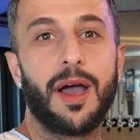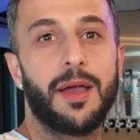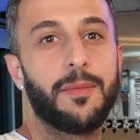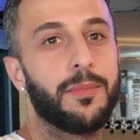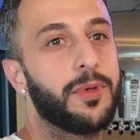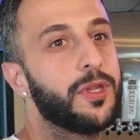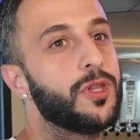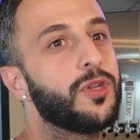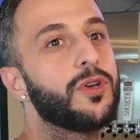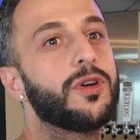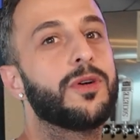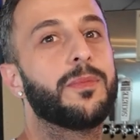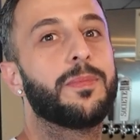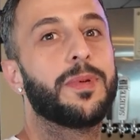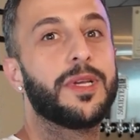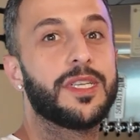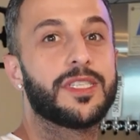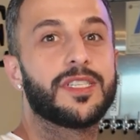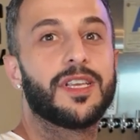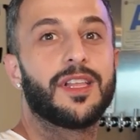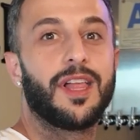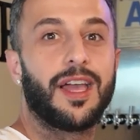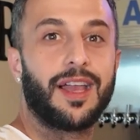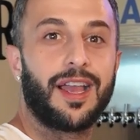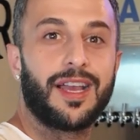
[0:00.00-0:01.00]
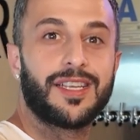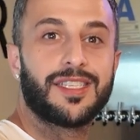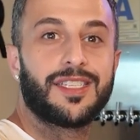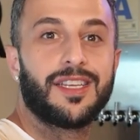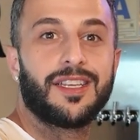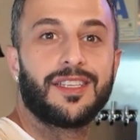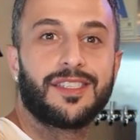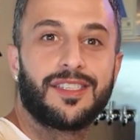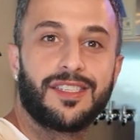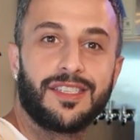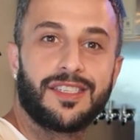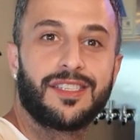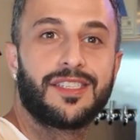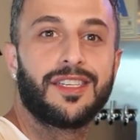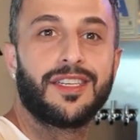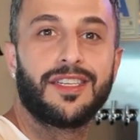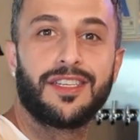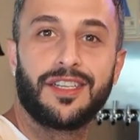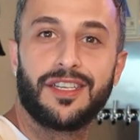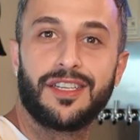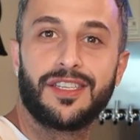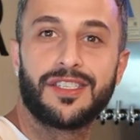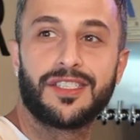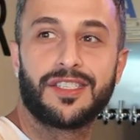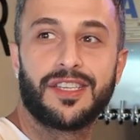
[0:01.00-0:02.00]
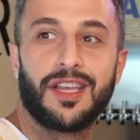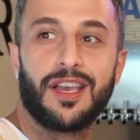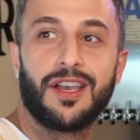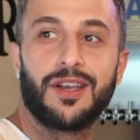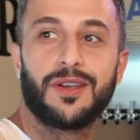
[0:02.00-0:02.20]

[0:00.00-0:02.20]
I've been doing pizza, like I said, 16 years now.